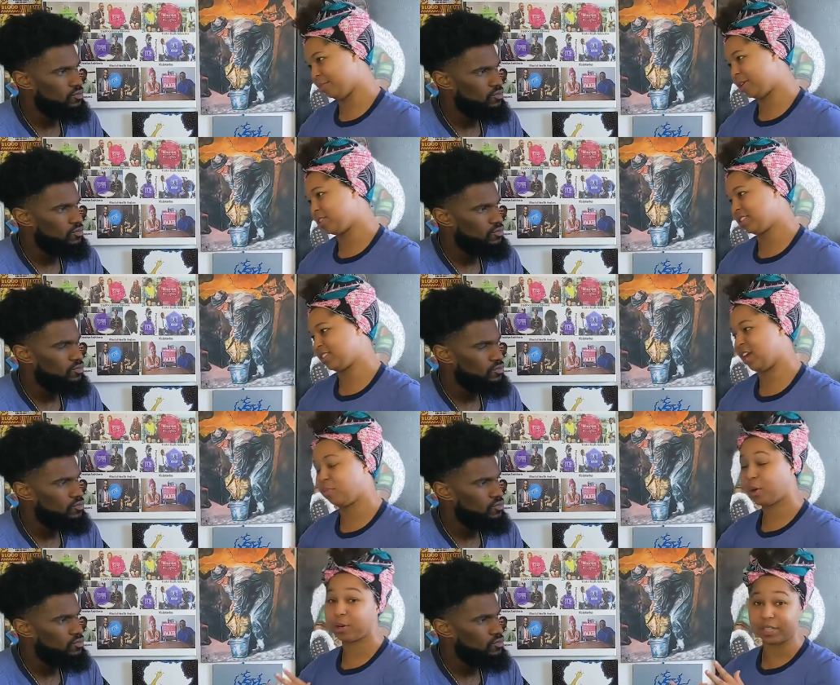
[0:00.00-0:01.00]
Speaker 1: I'll mention is like
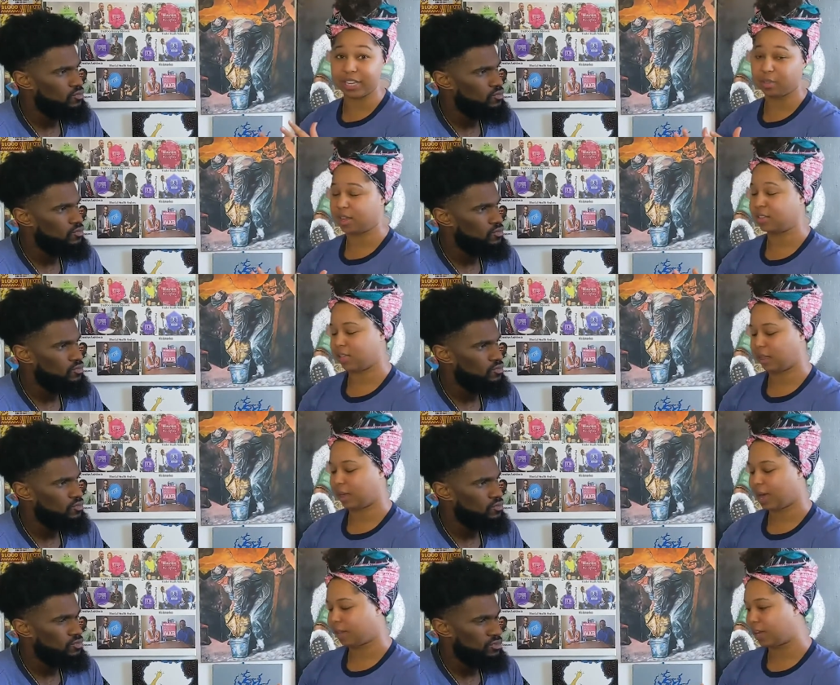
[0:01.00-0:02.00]
barley, things like
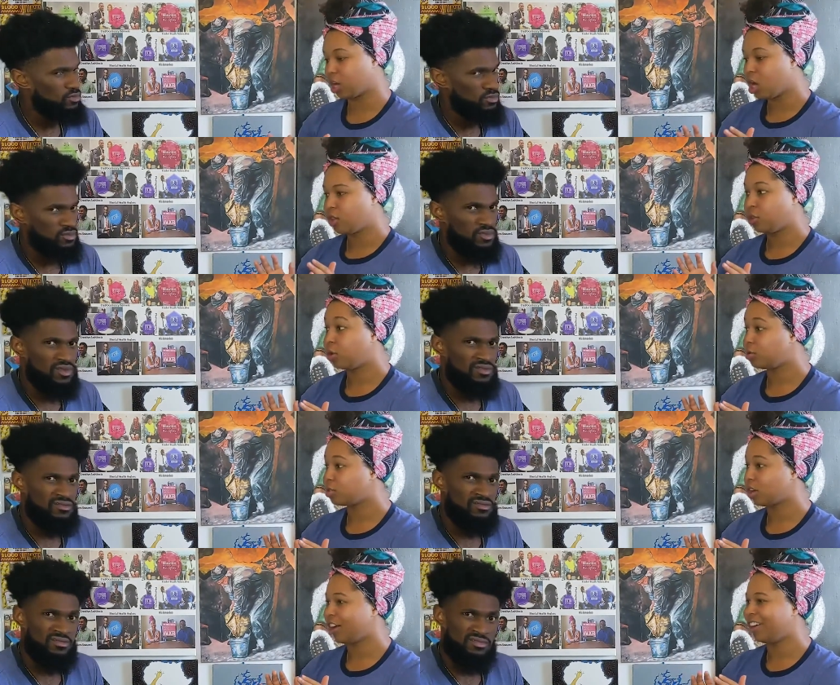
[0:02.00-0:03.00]
that. Like
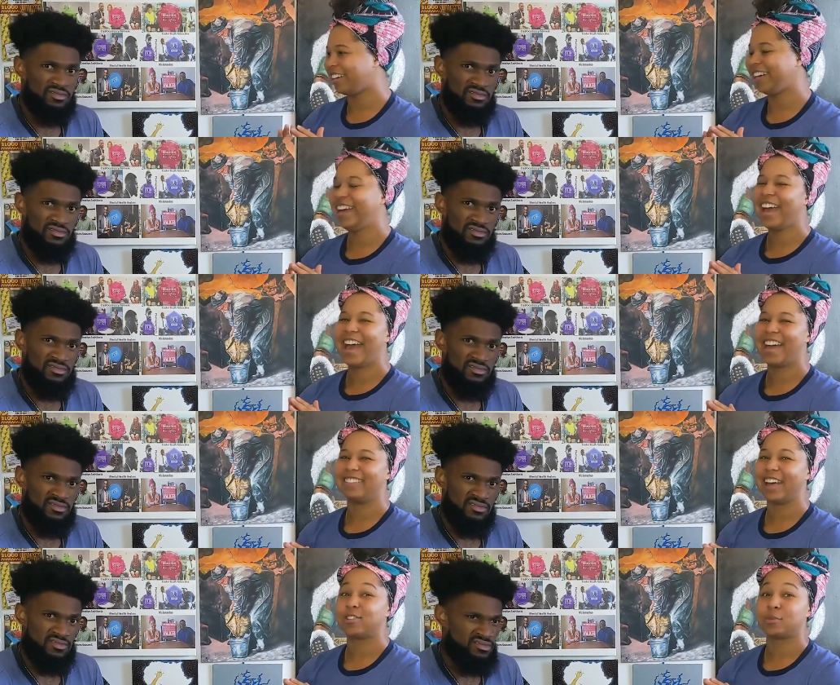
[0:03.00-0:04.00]
those are, and
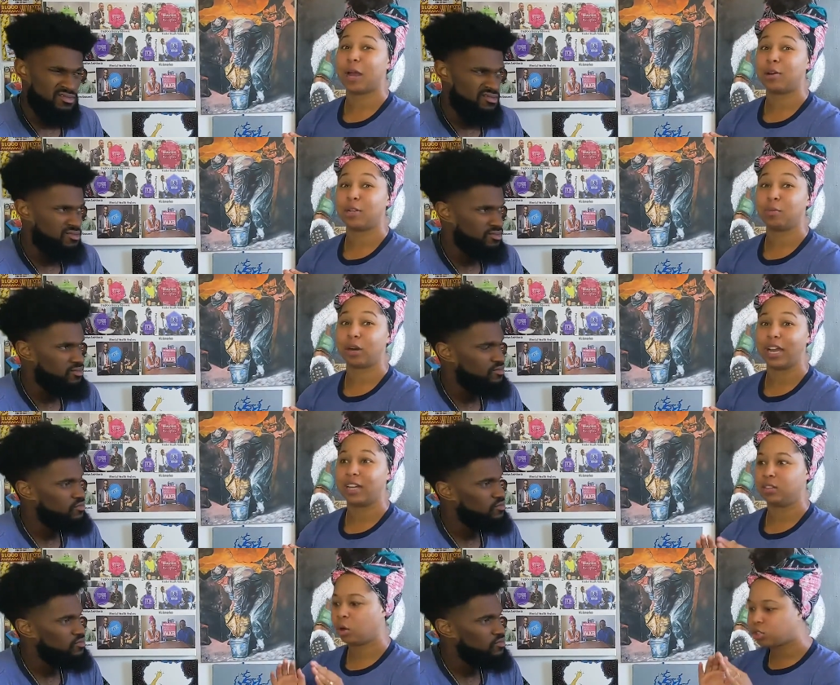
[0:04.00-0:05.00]
like sprouted
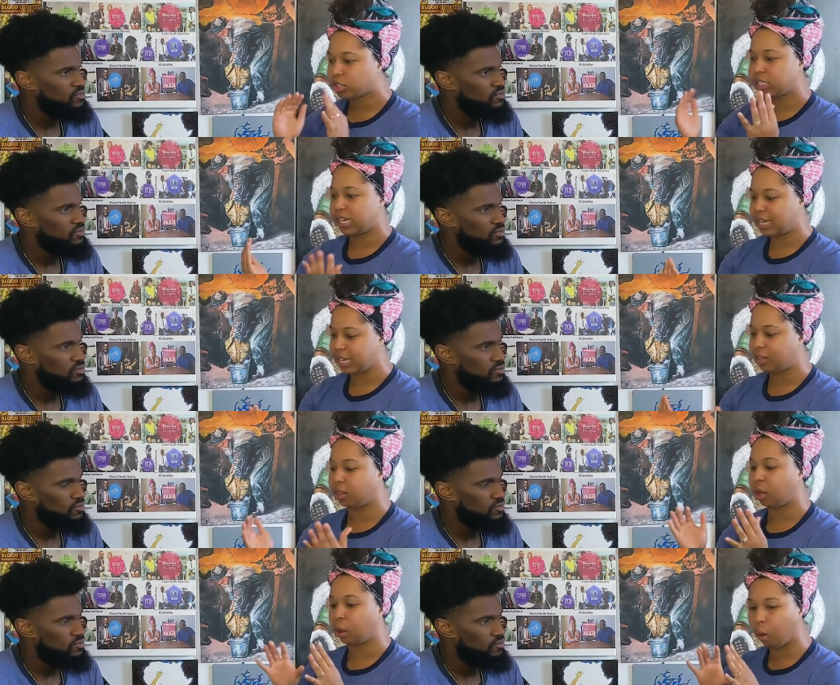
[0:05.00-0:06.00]
bread, those are taking the
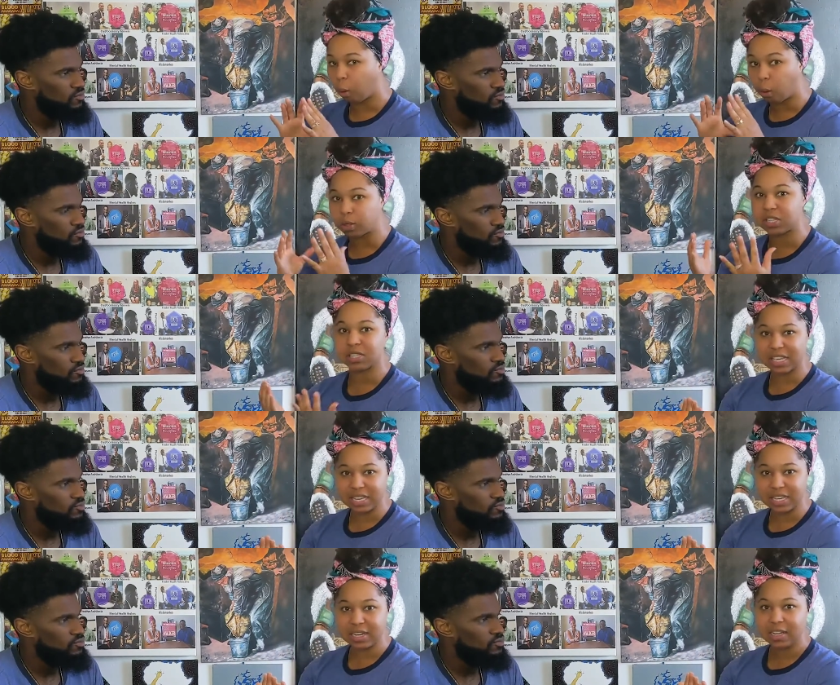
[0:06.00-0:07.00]
whole
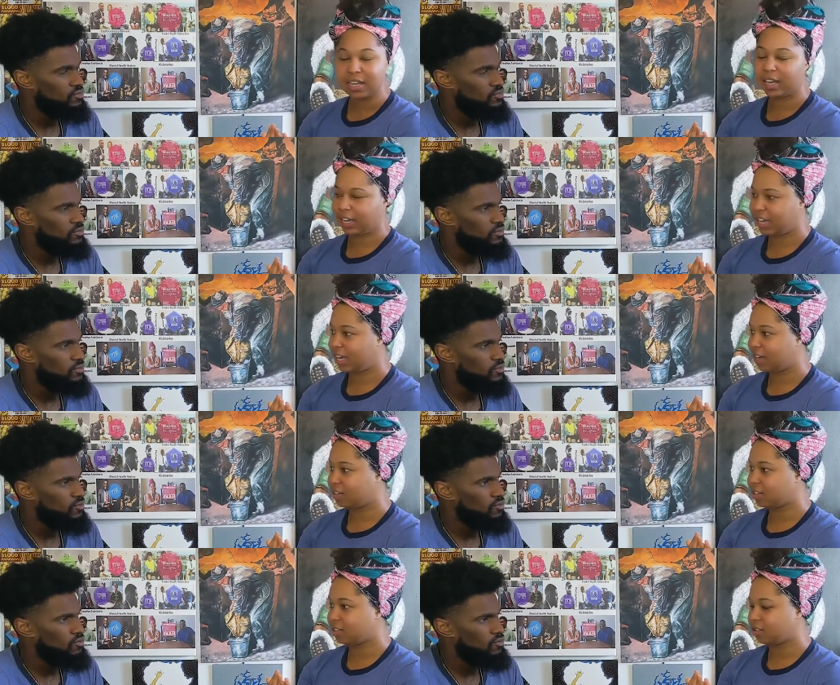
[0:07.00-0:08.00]
seed
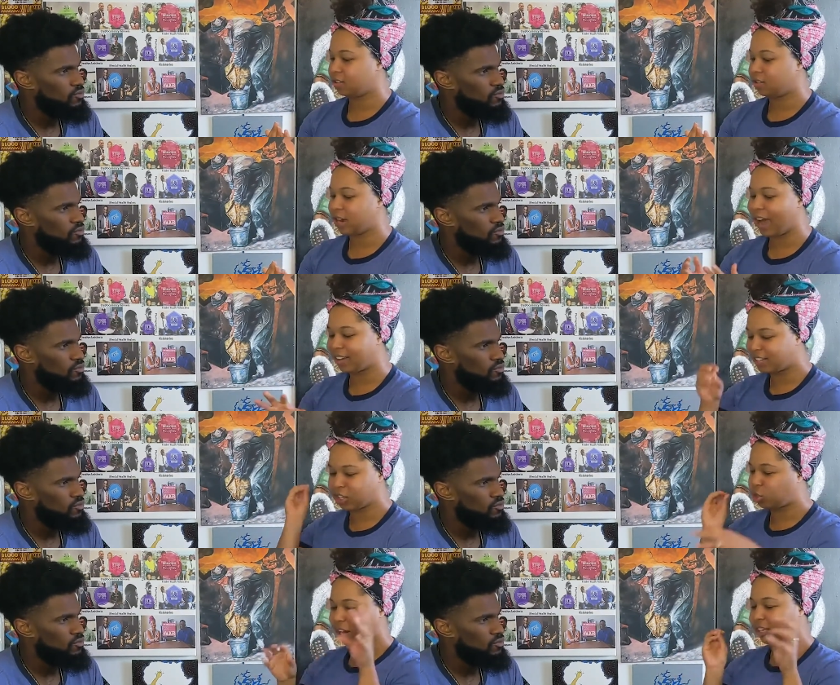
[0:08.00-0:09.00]
and not
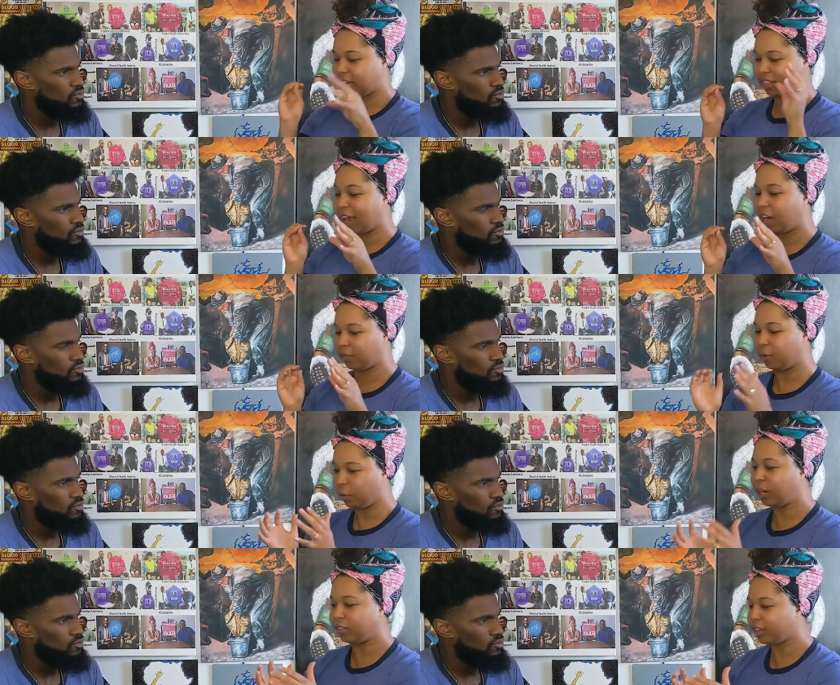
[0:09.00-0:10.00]
extracting anything out of it.
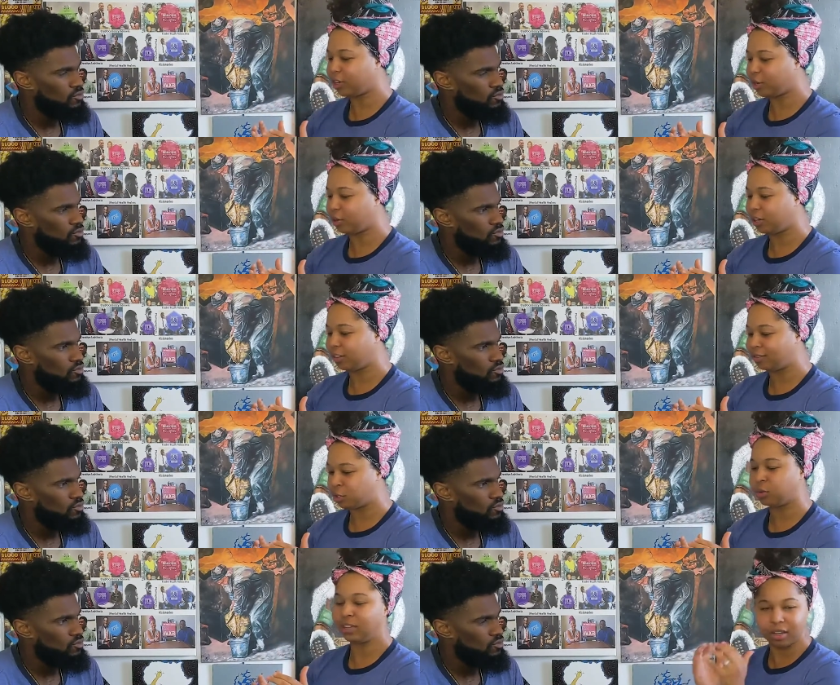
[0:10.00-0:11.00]
Whatever they're doing
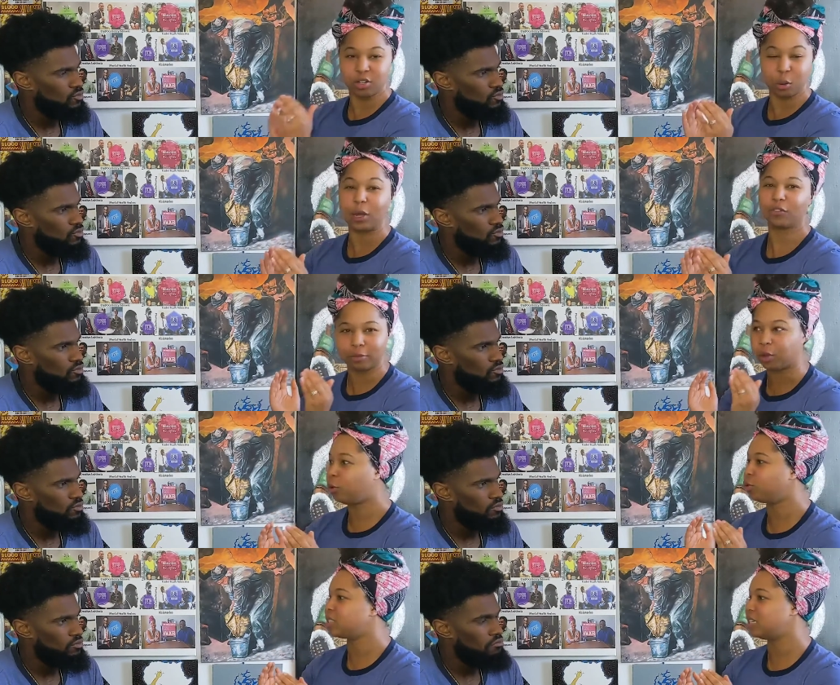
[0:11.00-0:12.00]
to it, they're doing it from the
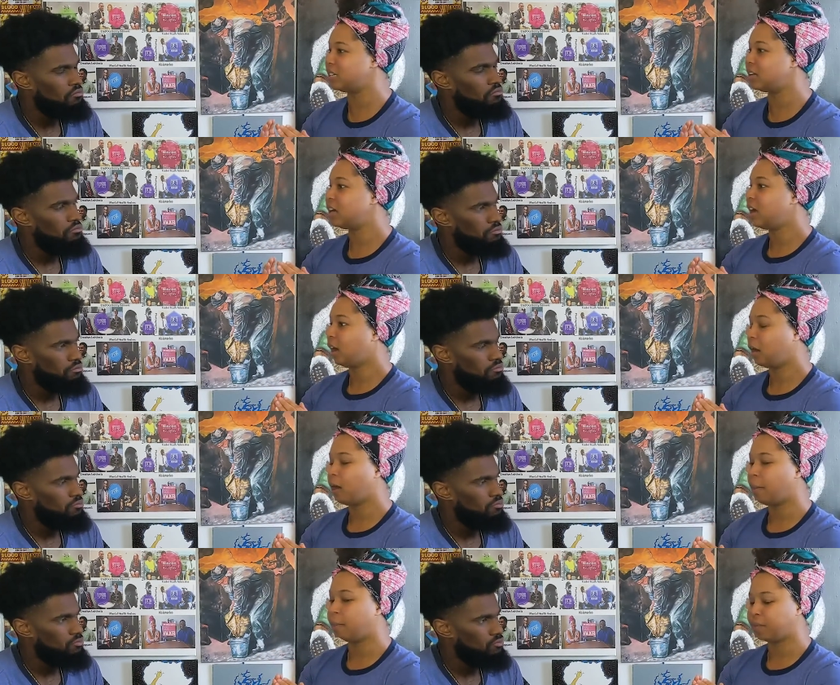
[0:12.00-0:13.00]
whole seed.
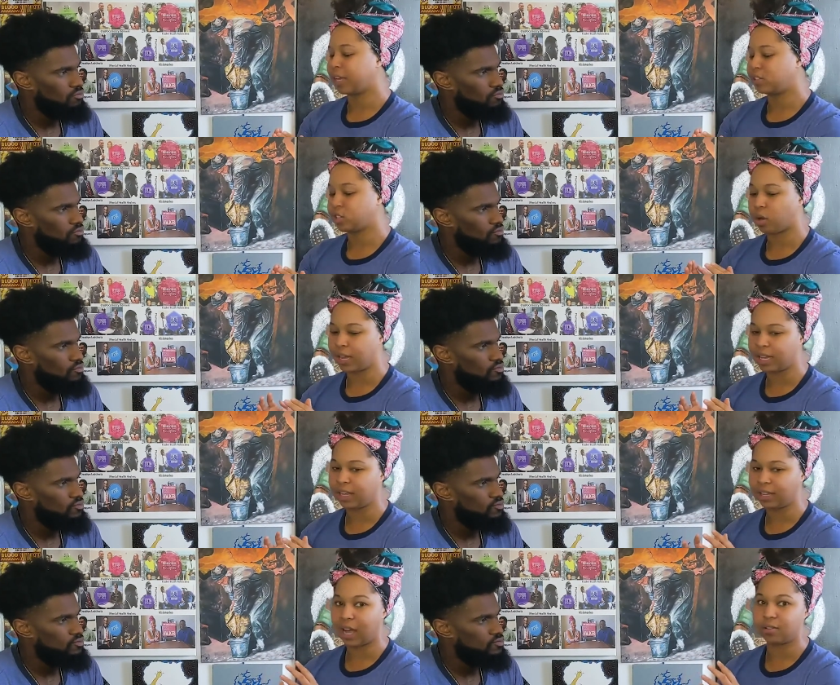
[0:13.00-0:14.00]
And so it
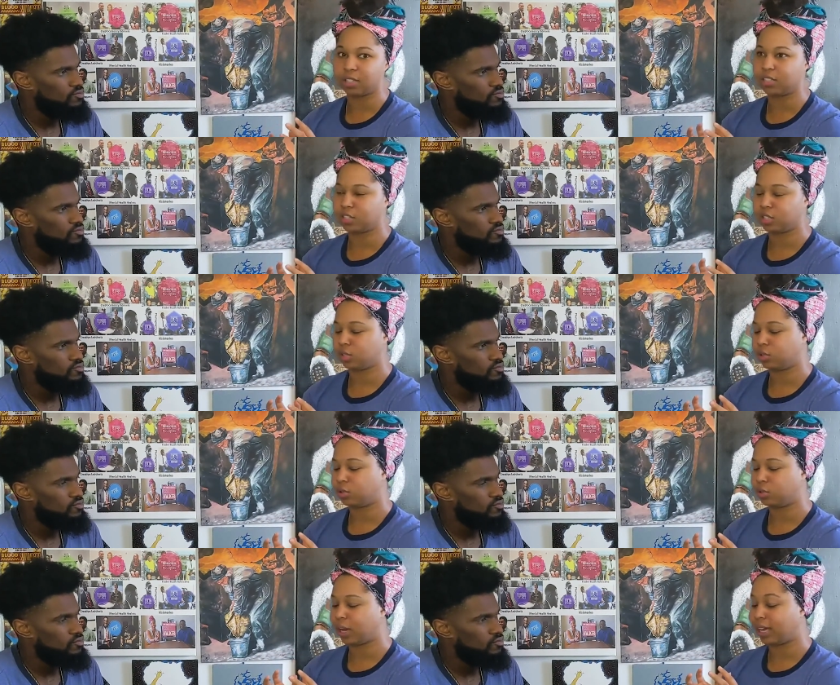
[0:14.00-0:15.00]
allows it
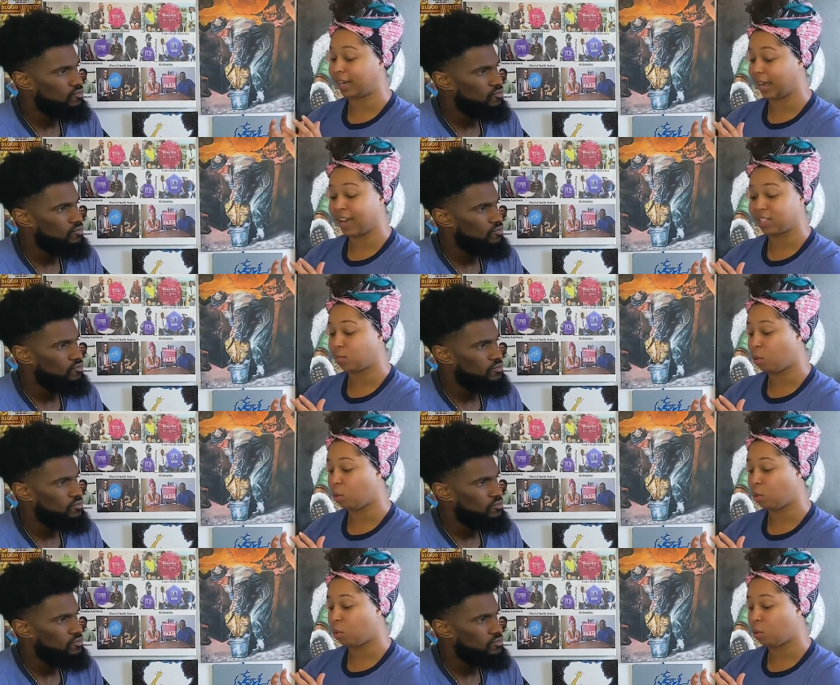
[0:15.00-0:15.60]
to, again, it has